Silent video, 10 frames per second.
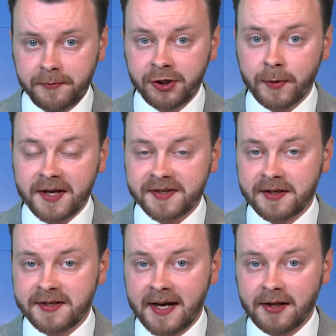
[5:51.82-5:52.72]

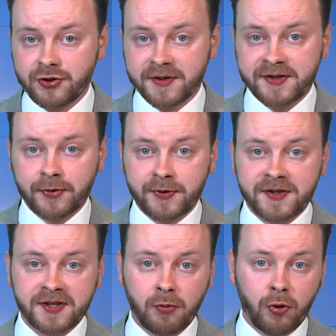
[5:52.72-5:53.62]
US intelligence
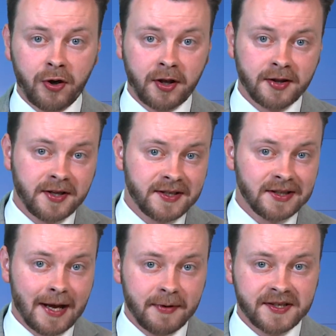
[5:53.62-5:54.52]
sources are warning that the
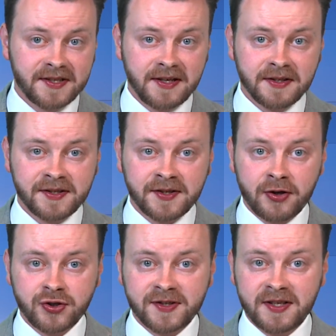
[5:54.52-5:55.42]
Islamic State
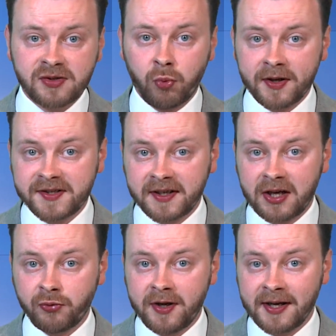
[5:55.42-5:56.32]
insurgency is once
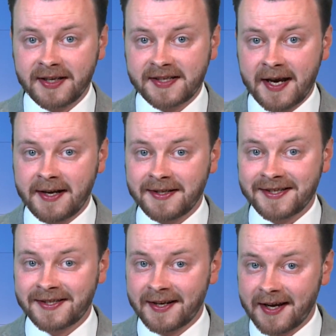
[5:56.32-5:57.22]
again rearing its head
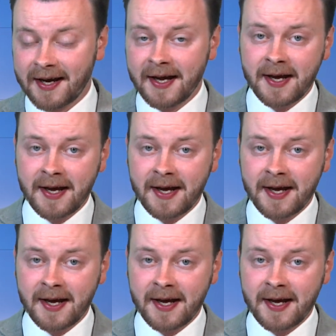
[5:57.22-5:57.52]
in Syria.